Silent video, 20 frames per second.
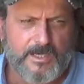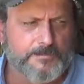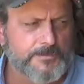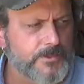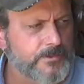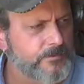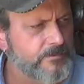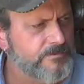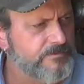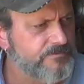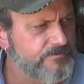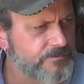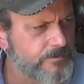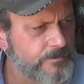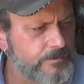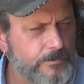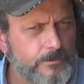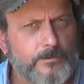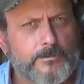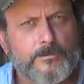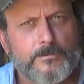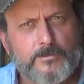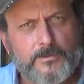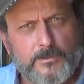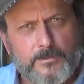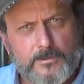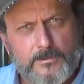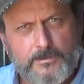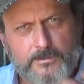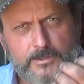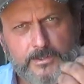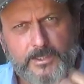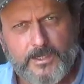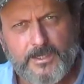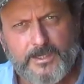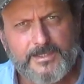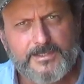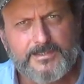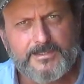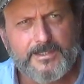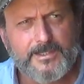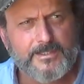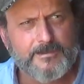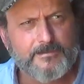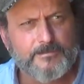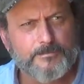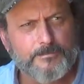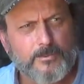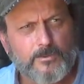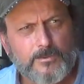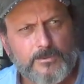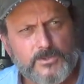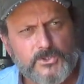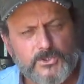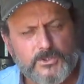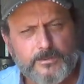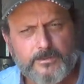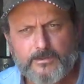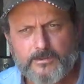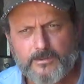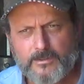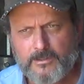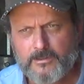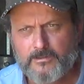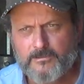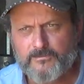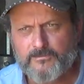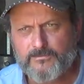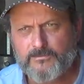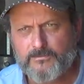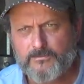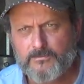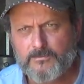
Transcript: I'm going to review the content portion of